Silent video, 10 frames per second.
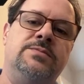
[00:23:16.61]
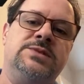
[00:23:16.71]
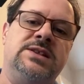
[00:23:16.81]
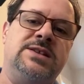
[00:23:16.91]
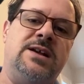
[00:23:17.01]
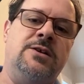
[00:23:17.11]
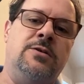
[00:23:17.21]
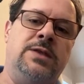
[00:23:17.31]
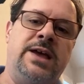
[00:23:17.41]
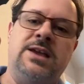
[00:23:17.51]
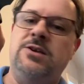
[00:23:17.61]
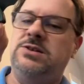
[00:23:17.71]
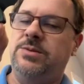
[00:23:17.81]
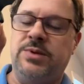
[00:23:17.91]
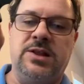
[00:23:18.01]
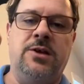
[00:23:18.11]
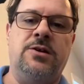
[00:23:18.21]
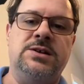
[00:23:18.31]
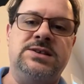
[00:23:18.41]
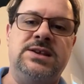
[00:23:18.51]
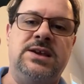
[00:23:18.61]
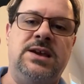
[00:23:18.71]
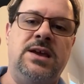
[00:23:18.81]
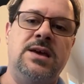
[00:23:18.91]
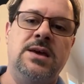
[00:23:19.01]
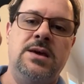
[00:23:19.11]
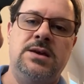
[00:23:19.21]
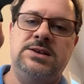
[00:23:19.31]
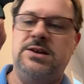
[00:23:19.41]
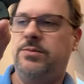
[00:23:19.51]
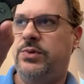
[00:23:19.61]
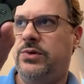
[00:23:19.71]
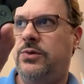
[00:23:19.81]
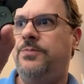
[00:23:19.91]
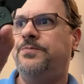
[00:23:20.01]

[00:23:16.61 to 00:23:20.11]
since I know like you typically are going to see Tenable,